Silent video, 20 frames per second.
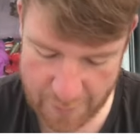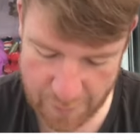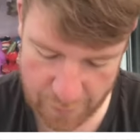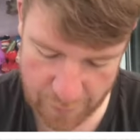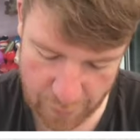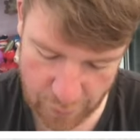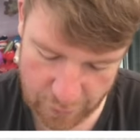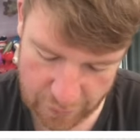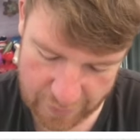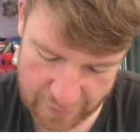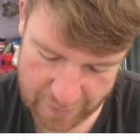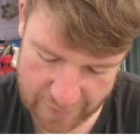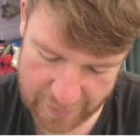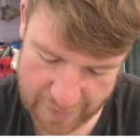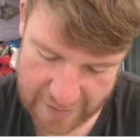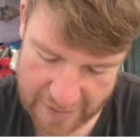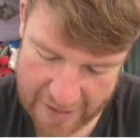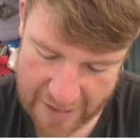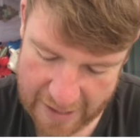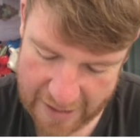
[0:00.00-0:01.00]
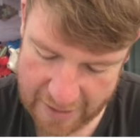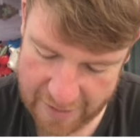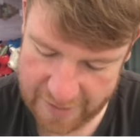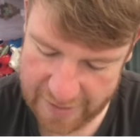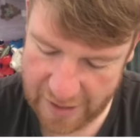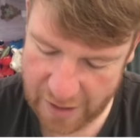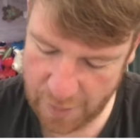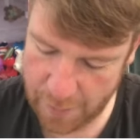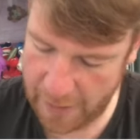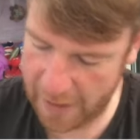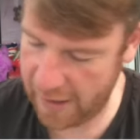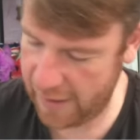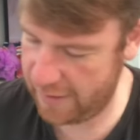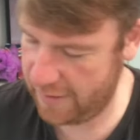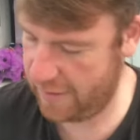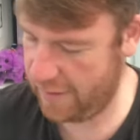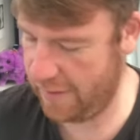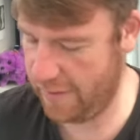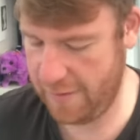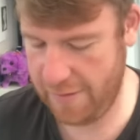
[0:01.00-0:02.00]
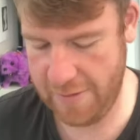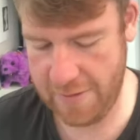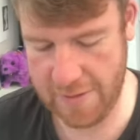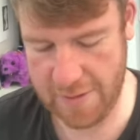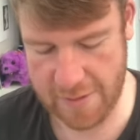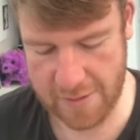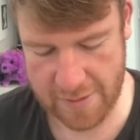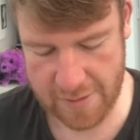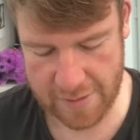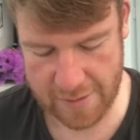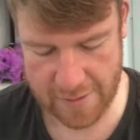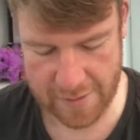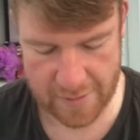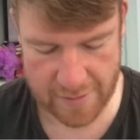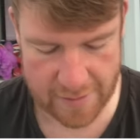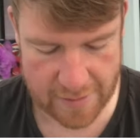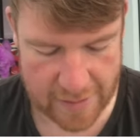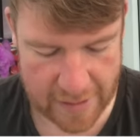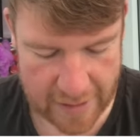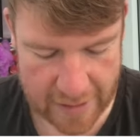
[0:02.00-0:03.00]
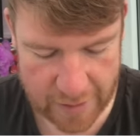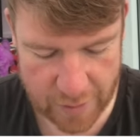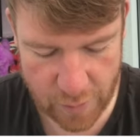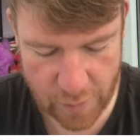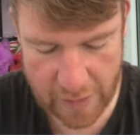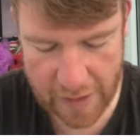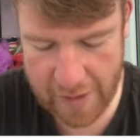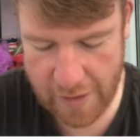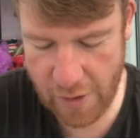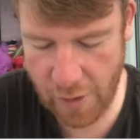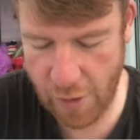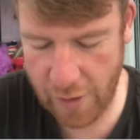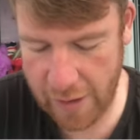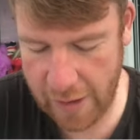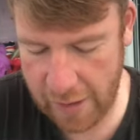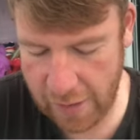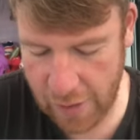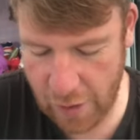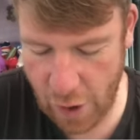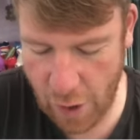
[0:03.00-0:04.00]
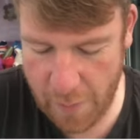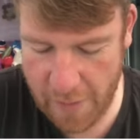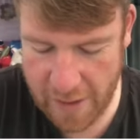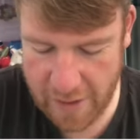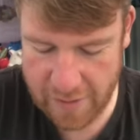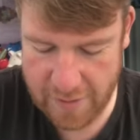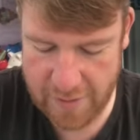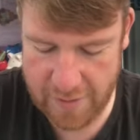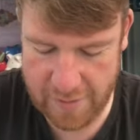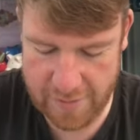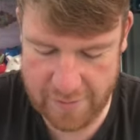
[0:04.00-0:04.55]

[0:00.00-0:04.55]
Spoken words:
of hunt that aren't in seal bags, and I do get the odd little comment,